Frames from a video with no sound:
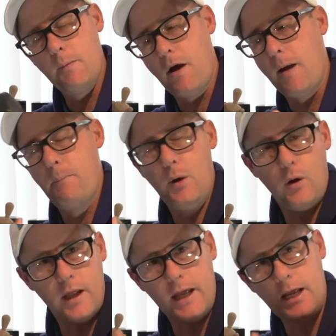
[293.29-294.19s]
by
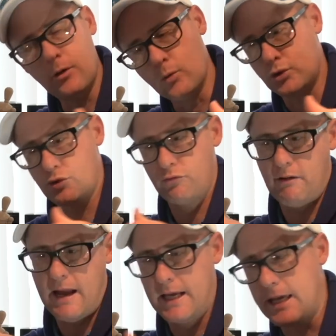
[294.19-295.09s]
pulling or
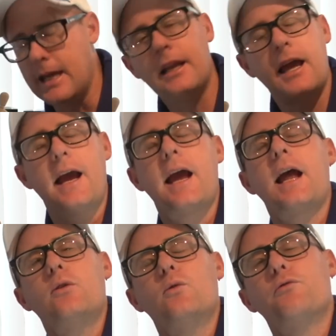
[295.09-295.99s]
dragging that
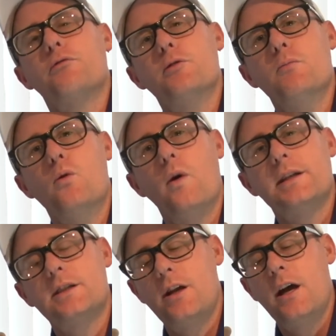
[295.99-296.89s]
handle through more.
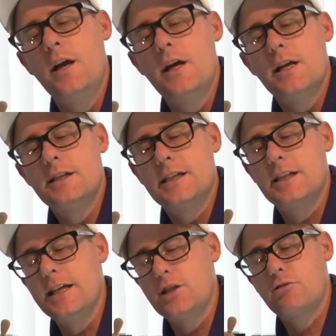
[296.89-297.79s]
It's going to
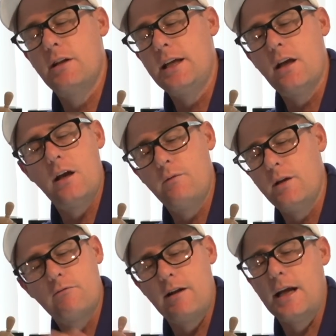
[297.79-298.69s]
this literally kind of
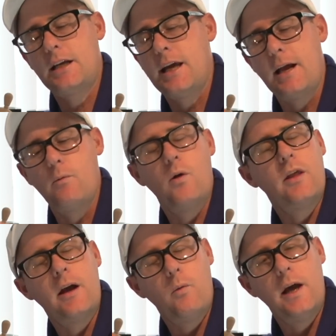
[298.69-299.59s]
eradicate what
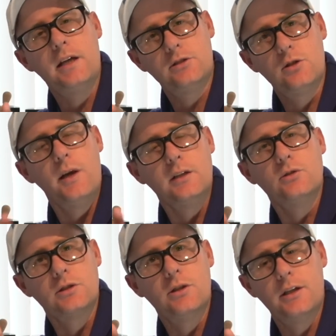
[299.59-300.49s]
that weight's doing
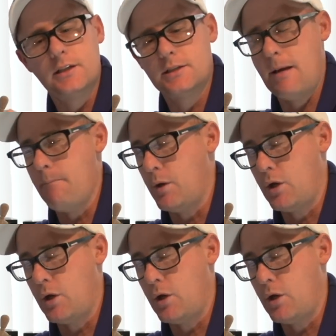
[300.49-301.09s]
to a certain extent